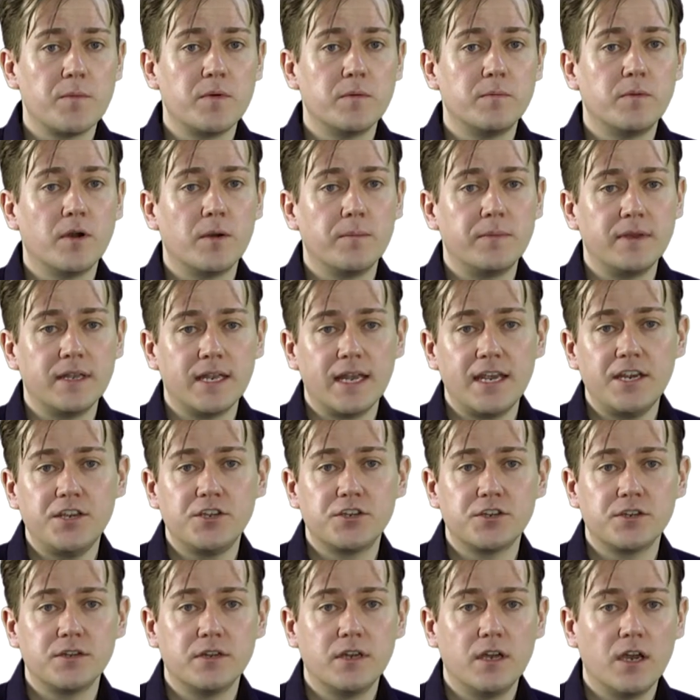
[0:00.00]

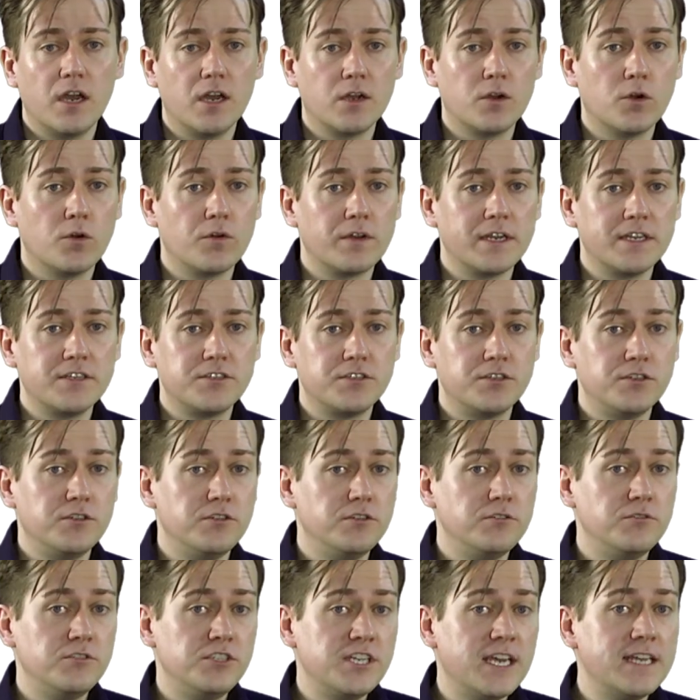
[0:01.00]
population according
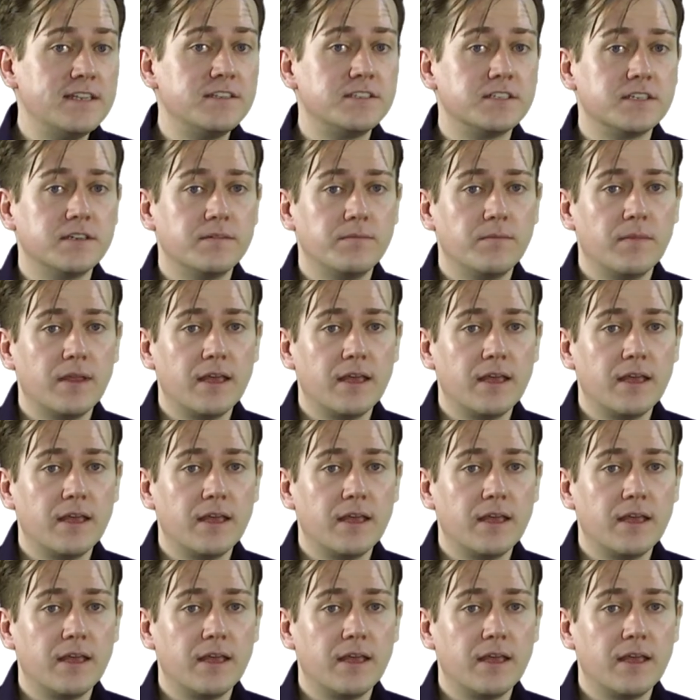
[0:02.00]
to gender